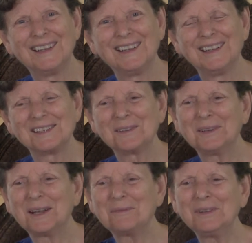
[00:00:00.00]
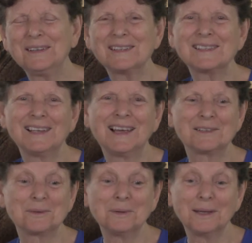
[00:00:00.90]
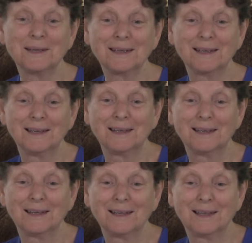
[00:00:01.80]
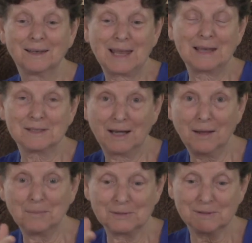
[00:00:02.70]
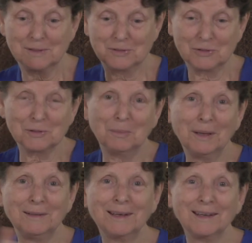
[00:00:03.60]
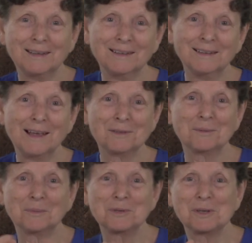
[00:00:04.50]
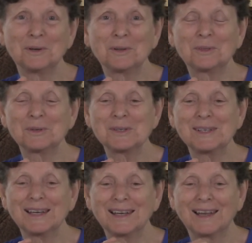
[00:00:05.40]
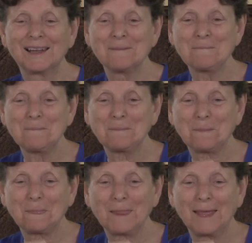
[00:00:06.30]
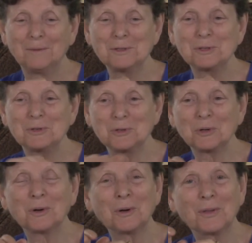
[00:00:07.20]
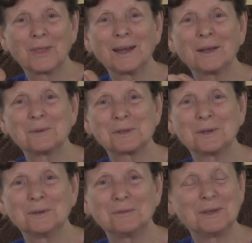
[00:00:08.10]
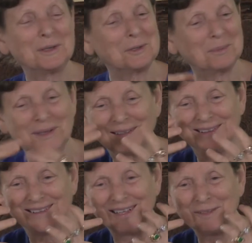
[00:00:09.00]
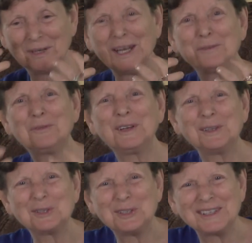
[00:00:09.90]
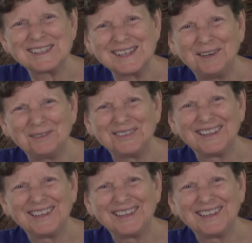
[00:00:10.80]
So when I finished last week, as it happens, this is a Monday, and the last one was on a Thursday. I wasn't sure that I was going to finish, but it finished itself.